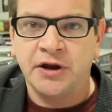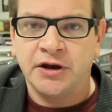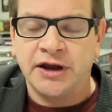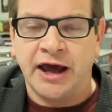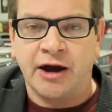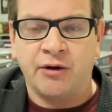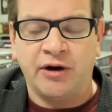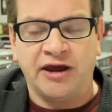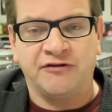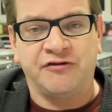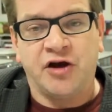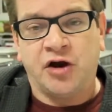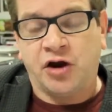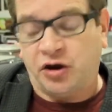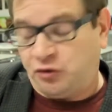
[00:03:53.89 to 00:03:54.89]
Now, if
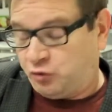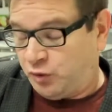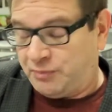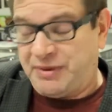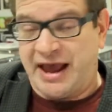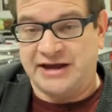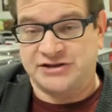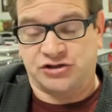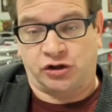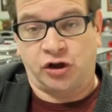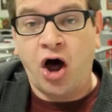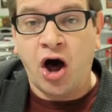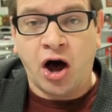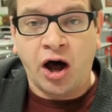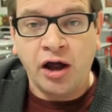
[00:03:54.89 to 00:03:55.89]
we pass a
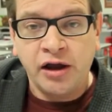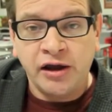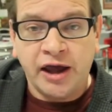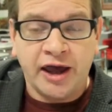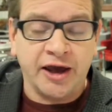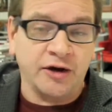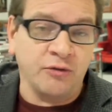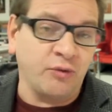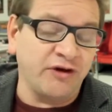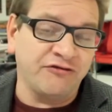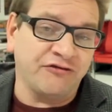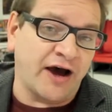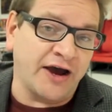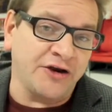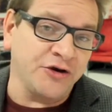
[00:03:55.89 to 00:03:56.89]
law and we
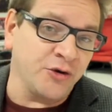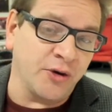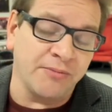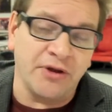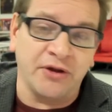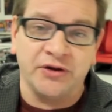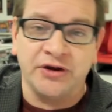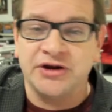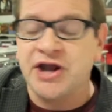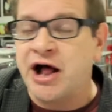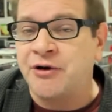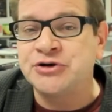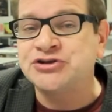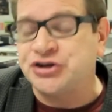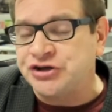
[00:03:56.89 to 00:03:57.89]
fine you $1 million
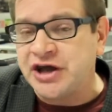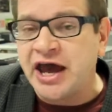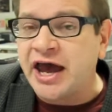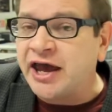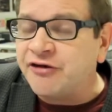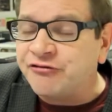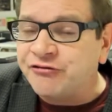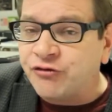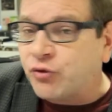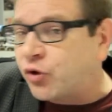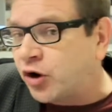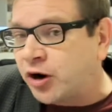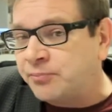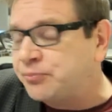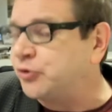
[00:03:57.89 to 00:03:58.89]
a day
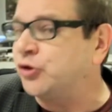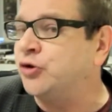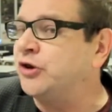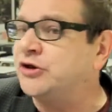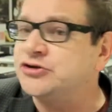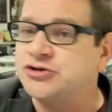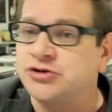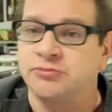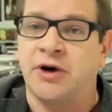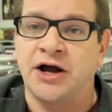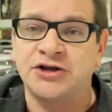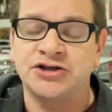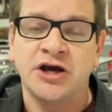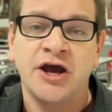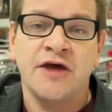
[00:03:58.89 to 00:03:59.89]
for polluting too
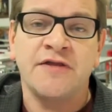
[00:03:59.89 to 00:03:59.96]
much,